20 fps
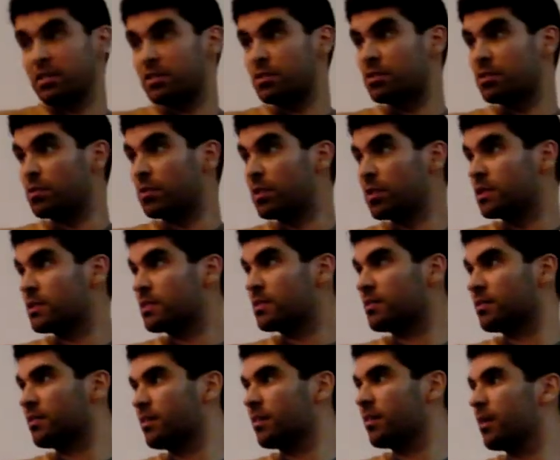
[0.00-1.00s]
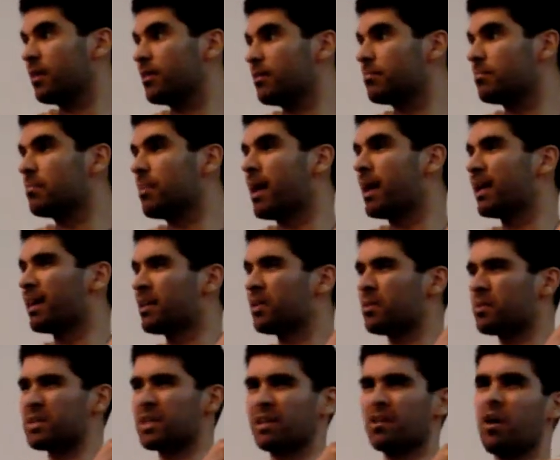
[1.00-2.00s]
students. There
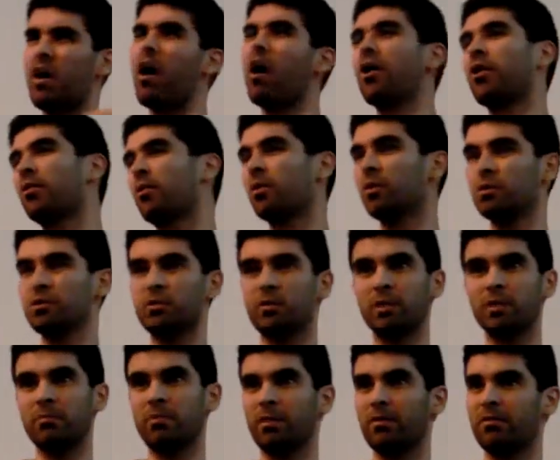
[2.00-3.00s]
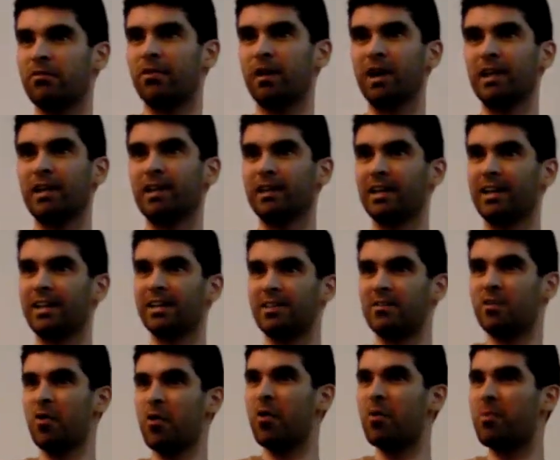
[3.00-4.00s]
was like an honor roll trip on Friday that I
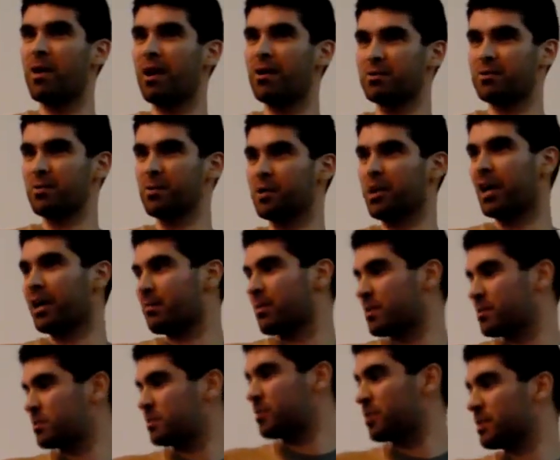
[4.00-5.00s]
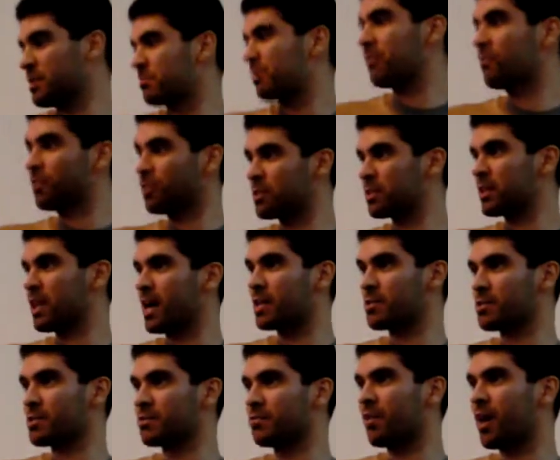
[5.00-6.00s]
didn't know about, so a lot of my students, my first class
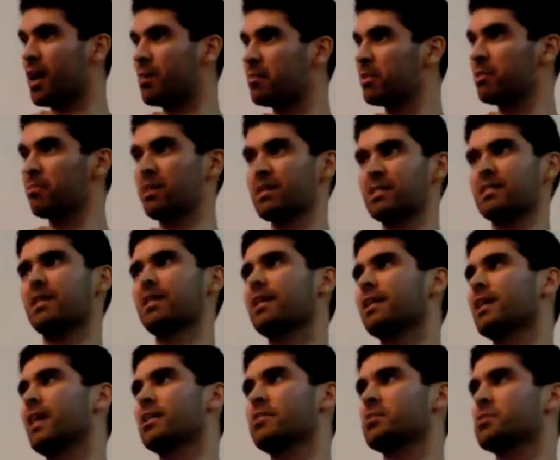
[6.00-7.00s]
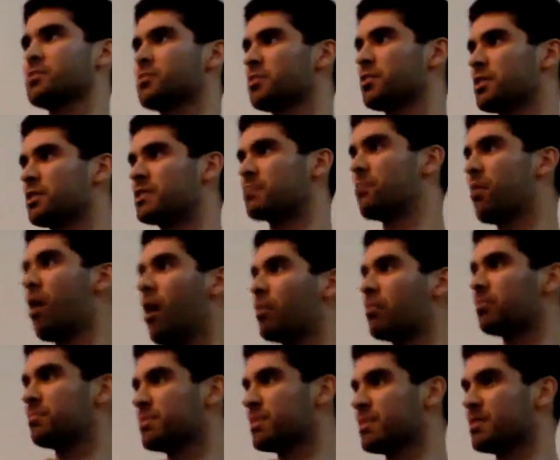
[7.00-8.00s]
was fine, but then my second class was really small,
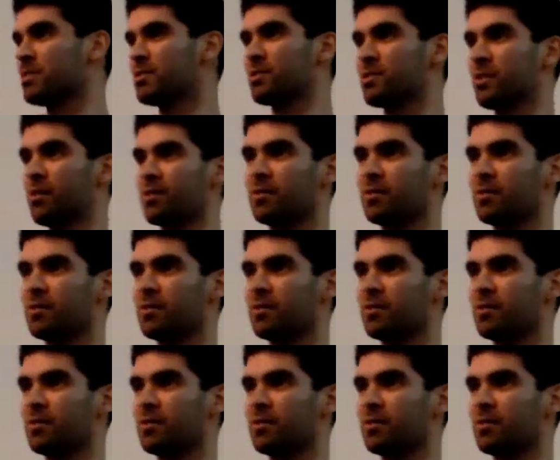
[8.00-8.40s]
so